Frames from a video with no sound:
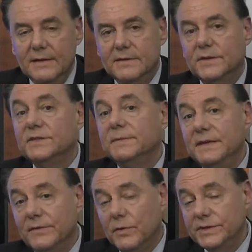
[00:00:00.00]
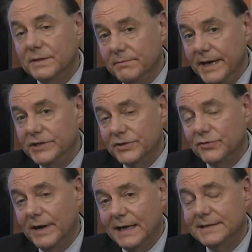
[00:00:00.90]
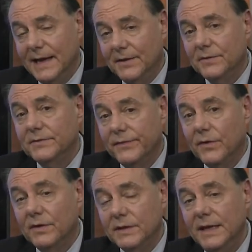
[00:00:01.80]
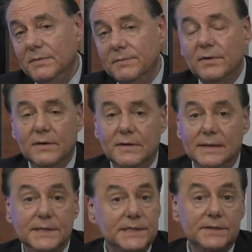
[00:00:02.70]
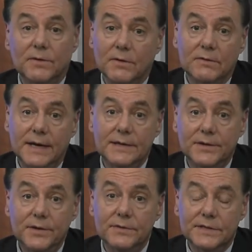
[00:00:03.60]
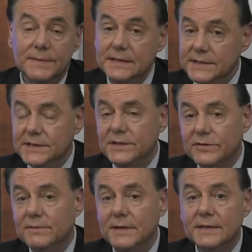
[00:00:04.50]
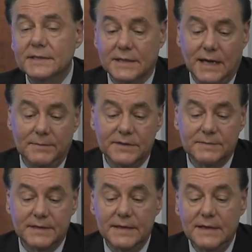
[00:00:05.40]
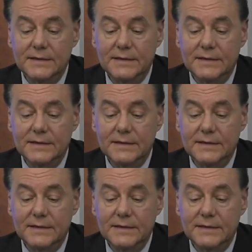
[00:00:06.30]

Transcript: There's also been, of course, a major crackdown on foreign labor programs. This is all great news. I mean, this is a tremendous accomplishment.